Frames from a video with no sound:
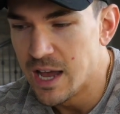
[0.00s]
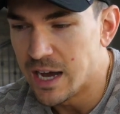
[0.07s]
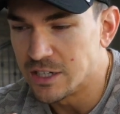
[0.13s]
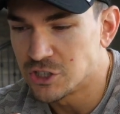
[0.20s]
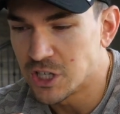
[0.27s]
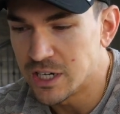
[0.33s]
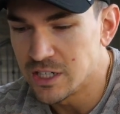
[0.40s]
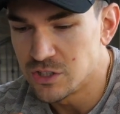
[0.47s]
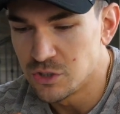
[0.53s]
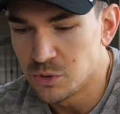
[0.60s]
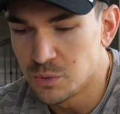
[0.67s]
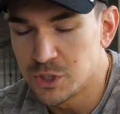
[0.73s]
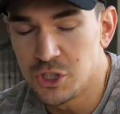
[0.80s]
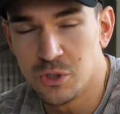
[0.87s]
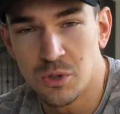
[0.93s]
I try to do
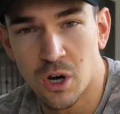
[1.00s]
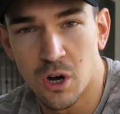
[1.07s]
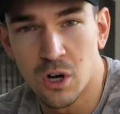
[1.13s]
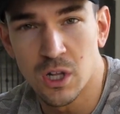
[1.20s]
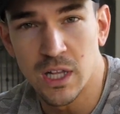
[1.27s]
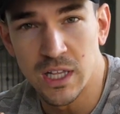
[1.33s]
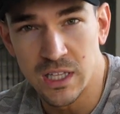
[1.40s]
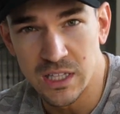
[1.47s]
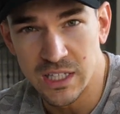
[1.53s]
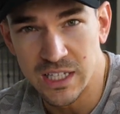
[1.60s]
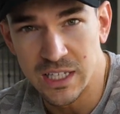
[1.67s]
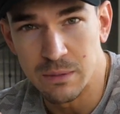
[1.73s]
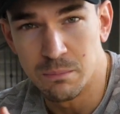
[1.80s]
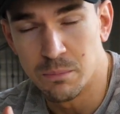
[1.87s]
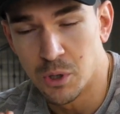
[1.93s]
what you call a
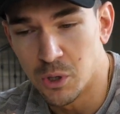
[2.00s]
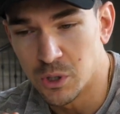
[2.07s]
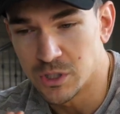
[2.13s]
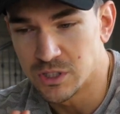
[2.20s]
lean bulk.